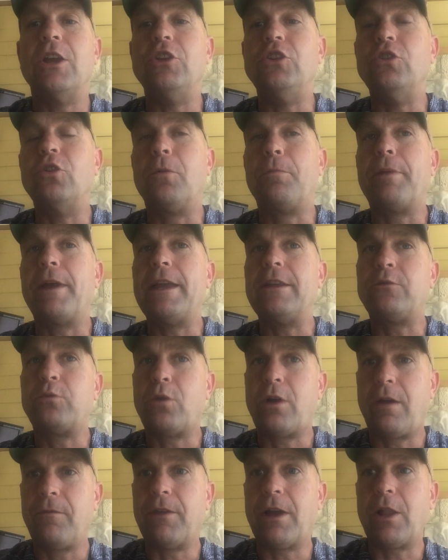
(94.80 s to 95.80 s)
You'll pay
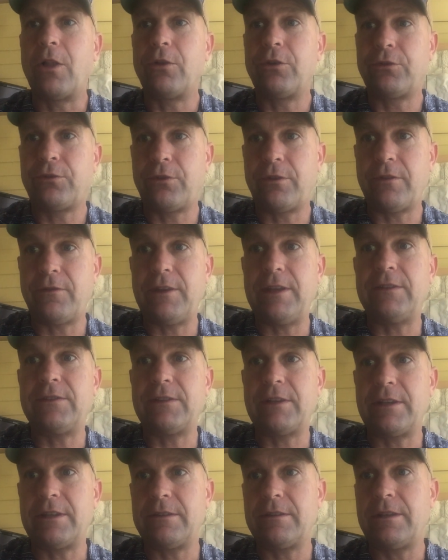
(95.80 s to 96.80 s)
$12 for the
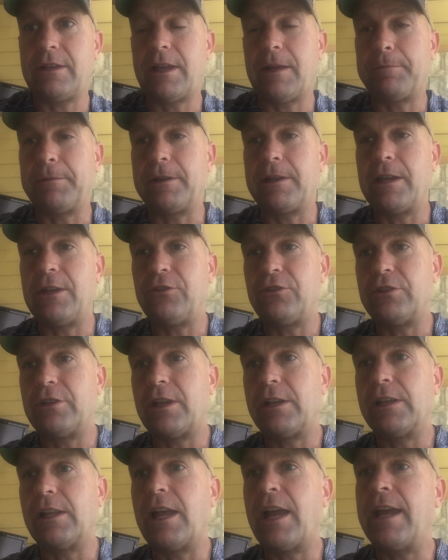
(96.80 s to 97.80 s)
visa application
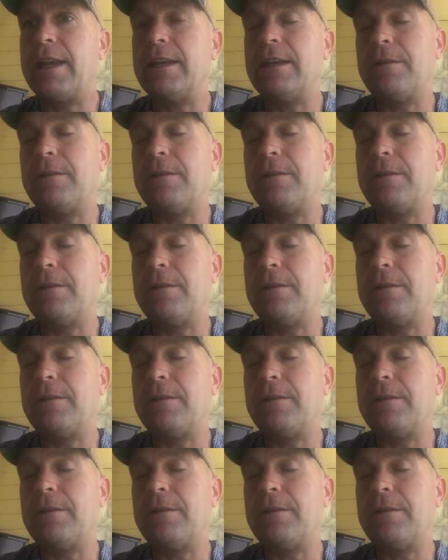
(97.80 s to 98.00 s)
online,